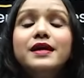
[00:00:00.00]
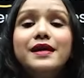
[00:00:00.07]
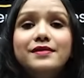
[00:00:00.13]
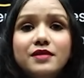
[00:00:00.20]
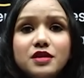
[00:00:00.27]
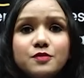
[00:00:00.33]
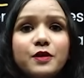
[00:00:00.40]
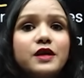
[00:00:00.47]
in
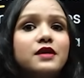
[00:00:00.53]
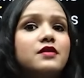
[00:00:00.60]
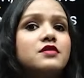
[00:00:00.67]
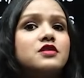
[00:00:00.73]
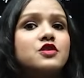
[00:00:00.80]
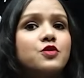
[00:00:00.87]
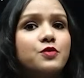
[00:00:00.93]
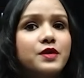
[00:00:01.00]
this particular
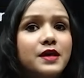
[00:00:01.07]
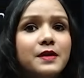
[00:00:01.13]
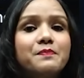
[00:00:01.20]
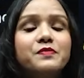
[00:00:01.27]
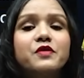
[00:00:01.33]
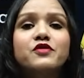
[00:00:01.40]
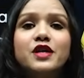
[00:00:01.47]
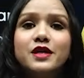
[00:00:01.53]
story,
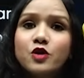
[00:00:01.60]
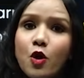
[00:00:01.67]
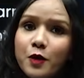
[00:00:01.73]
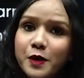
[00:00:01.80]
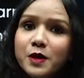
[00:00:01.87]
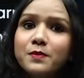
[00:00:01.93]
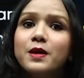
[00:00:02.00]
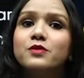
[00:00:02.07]
we are
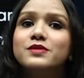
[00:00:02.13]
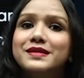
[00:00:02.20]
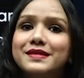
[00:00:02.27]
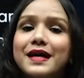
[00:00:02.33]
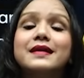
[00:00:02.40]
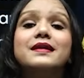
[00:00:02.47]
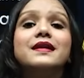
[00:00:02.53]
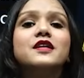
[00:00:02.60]
talking about the
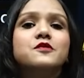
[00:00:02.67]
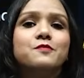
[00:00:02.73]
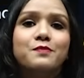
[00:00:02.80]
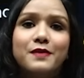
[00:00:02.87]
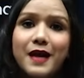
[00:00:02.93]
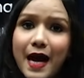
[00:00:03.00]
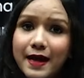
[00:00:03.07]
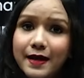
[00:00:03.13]
title as
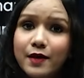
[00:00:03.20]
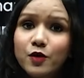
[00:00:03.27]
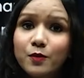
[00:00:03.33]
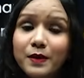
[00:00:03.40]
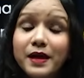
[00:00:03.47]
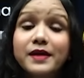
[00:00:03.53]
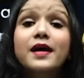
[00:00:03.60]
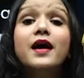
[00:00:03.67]
Black
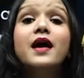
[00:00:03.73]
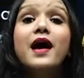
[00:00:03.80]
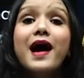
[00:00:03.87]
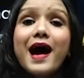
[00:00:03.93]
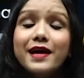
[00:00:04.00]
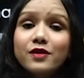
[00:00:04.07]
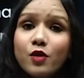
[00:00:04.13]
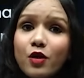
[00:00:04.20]
Aeroplane,
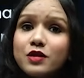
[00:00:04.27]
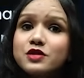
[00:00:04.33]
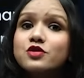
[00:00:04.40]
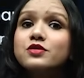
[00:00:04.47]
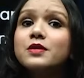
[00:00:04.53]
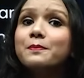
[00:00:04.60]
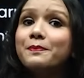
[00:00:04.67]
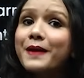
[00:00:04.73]
and also
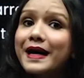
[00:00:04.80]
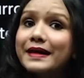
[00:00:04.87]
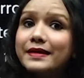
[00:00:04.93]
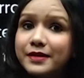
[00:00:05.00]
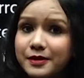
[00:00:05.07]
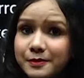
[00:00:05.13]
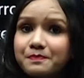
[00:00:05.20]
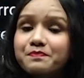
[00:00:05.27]
the
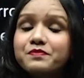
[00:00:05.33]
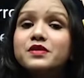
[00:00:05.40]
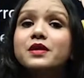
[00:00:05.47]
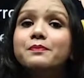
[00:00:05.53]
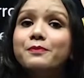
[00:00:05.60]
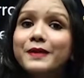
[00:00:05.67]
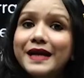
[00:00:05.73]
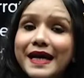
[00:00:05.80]
pilot, the
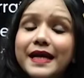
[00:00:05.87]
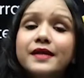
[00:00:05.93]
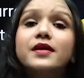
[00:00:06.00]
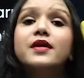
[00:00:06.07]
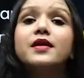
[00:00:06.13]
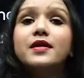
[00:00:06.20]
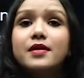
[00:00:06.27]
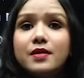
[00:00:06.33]
plane
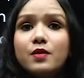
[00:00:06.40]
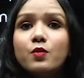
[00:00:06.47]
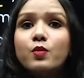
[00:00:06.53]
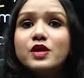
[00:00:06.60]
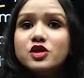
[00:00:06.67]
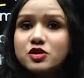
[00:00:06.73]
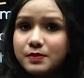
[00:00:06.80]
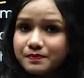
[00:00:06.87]

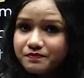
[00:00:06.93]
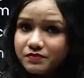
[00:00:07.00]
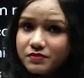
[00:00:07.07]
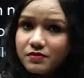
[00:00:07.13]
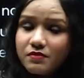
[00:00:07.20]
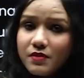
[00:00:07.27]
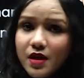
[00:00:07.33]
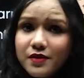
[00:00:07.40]
which
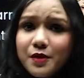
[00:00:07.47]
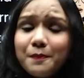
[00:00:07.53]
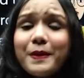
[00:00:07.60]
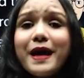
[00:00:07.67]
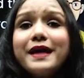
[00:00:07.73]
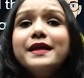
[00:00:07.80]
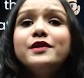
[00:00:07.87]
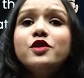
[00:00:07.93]
the
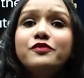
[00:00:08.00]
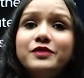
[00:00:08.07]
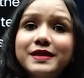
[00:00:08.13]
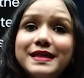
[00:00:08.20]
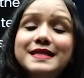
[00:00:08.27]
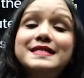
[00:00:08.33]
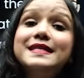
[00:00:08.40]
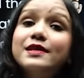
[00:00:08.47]
pilot of
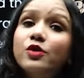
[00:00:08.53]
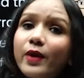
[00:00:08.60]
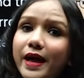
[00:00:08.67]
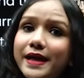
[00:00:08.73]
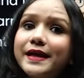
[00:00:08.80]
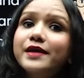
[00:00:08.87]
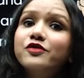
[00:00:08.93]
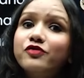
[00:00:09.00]

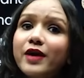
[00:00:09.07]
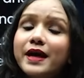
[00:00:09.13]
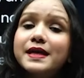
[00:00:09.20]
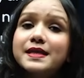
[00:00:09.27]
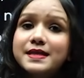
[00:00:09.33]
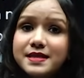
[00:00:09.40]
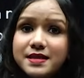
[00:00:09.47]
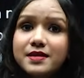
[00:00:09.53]
DS-088
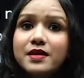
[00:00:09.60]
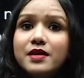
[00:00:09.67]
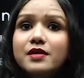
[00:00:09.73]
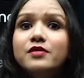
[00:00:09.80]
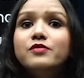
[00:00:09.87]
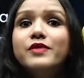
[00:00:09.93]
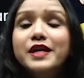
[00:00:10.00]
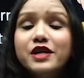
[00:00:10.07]
finds,
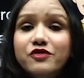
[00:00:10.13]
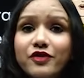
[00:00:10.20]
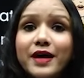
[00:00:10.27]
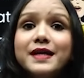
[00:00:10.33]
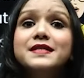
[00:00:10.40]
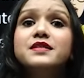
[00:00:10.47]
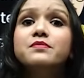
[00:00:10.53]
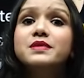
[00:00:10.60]
when he
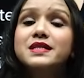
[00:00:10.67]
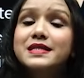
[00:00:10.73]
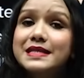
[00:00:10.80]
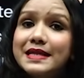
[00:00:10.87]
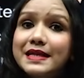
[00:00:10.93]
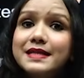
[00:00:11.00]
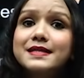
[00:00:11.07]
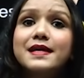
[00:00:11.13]
finds a
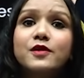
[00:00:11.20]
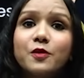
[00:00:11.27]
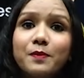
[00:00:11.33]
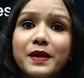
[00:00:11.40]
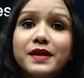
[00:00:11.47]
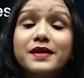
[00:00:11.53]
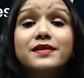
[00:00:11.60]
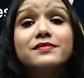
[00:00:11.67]
mysterious
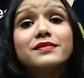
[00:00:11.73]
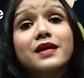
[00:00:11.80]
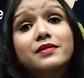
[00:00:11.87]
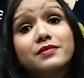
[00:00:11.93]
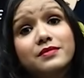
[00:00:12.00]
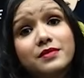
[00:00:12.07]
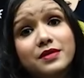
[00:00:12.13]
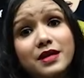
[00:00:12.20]
aeroplane, and the
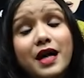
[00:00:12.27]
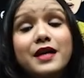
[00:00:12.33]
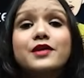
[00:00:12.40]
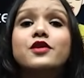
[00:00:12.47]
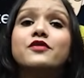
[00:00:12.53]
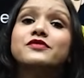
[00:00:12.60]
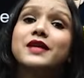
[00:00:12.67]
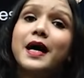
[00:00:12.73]
color
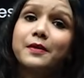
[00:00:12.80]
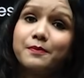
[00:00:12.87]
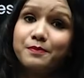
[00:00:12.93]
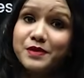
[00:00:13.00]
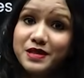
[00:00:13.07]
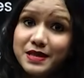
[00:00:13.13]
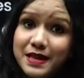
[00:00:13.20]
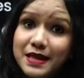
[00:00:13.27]
of that
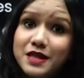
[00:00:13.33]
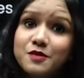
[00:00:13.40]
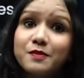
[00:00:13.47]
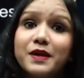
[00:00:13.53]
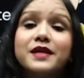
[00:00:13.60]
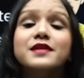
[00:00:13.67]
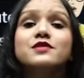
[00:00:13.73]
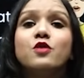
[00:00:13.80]
mysterious
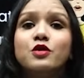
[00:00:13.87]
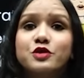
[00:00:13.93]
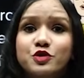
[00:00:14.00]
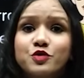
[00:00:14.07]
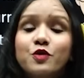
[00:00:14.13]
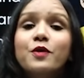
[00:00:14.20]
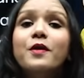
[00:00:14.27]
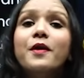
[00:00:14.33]
plane is
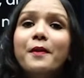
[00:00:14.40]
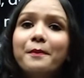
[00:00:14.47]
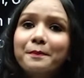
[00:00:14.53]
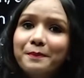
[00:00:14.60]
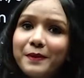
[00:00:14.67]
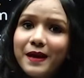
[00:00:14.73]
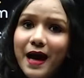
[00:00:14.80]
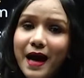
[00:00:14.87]
also
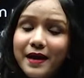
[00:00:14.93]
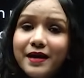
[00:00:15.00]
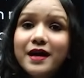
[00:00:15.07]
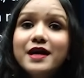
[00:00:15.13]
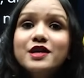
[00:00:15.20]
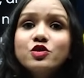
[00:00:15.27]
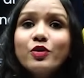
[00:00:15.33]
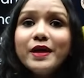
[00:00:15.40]
black.
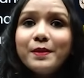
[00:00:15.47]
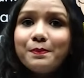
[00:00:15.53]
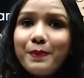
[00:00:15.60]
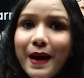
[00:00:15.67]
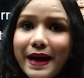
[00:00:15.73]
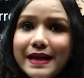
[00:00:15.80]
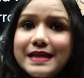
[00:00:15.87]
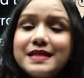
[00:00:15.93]
So it
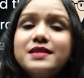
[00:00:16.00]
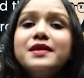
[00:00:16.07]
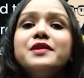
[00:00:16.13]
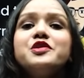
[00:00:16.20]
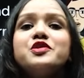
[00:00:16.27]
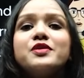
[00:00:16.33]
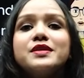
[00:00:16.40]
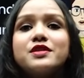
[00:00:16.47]
binds the
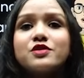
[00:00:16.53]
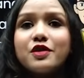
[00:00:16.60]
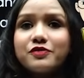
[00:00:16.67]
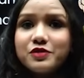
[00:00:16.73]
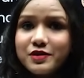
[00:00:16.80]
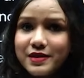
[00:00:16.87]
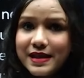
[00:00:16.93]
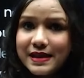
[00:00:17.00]
interest of
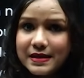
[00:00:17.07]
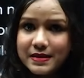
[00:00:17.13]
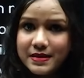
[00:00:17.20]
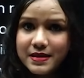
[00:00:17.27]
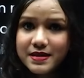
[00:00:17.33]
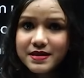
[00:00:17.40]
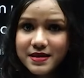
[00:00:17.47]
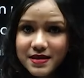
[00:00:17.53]
the
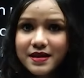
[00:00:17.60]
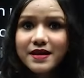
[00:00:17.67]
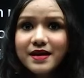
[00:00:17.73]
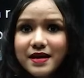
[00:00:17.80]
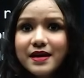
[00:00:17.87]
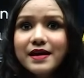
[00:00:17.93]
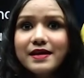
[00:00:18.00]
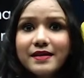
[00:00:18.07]
readers,
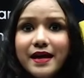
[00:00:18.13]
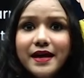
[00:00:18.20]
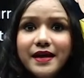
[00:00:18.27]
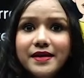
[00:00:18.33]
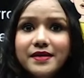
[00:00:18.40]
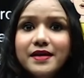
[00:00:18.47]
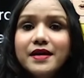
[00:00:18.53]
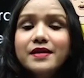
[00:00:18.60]

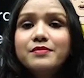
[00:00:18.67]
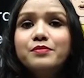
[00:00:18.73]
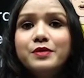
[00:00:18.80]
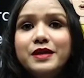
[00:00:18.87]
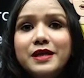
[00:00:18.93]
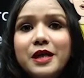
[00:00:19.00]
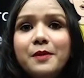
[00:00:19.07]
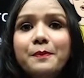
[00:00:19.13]
right?
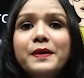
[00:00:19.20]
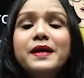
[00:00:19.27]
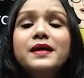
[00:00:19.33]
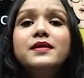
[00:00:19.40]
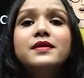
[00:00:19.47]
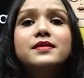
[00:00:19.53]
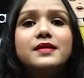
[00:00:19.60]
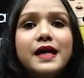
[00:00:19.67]
Keeping
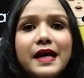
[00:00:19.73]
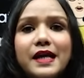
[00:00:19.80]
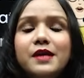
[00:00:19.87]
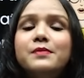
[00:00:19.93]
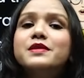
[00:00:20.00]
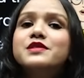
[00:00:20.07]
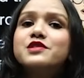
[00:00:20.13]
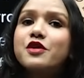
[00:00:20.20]
the
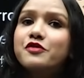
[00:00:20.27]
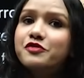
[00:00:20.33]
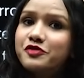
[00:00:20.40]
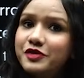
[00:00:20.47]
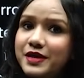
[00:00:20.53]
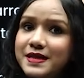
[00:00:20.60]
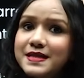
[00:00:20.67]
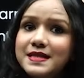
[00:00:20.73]
elements of
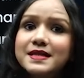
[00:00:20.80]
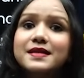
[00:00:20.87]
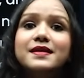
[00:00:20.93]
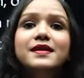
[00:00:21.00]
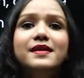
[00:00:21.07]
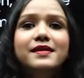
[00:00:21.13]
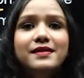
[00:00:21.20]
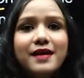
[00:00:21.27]
risk,
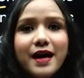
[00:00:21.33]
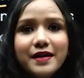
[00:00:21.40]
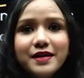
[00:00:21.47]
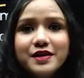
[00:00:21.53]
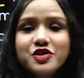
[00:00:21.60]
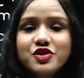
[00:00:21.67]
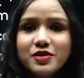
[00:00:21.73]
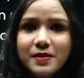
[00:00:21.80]

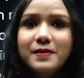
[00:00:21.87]
courage,